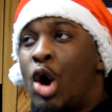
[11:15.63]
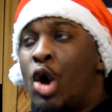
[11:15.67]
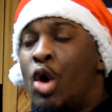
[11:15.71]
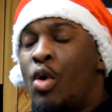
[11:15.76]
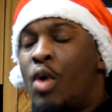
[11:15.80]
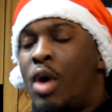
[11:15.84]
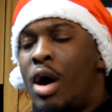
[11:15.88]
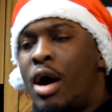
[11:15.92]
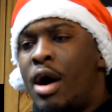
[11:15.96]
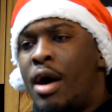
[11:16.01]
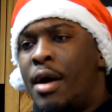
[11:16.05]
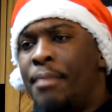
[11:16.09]

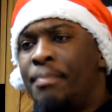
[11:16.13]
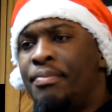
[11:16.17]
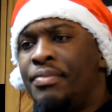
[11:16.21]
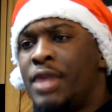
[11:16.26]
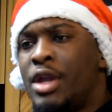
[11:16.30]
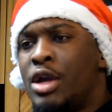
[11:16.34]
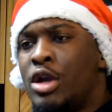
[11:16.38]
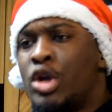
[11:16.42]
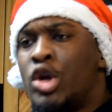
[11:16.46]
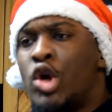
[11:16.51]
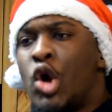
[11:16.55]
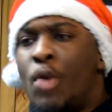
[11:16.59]

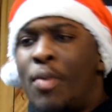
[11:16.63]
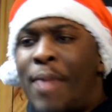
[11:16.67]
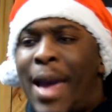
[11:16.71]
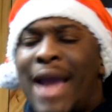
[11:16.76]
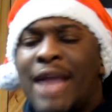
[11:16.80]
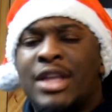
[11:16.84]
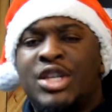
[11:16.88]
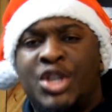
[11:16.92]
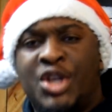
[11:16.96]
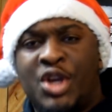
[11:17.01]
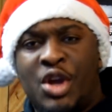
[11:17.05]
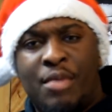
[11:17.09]
oh,
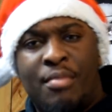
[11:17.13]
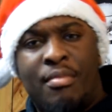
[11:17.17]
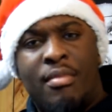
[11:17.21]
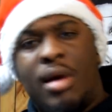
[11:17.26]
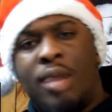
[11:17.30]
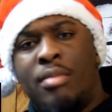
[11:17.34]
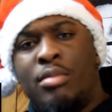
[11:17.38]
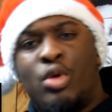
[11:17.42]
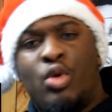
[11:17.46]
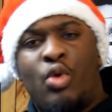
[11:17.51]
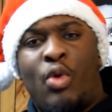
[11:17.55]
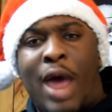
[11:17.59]
go back to
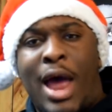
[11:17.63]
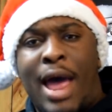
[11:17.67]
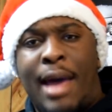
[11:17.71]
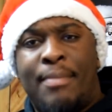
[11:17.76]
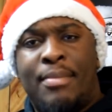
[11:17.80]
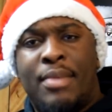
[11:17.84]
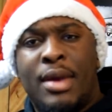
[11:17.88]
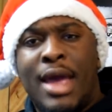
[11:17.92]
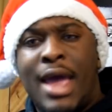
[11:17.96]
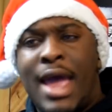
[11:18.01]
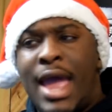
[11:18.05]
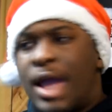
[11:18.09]
your mumble
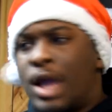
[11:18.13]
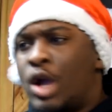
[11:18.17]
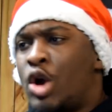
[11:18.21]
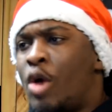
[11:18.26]
rap